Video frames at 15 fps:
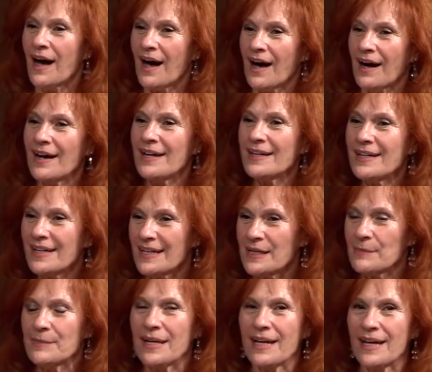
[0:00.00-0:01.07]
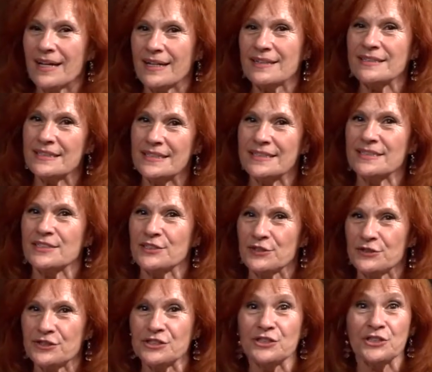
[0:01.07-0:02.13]
I am a cleaning
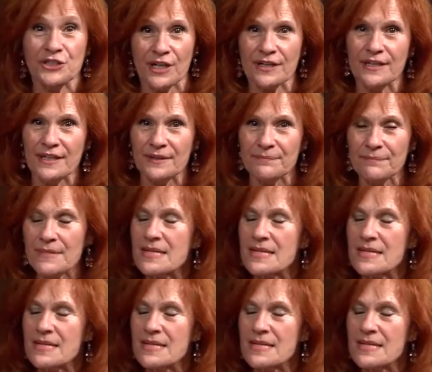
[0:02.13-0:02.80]
solution junkie.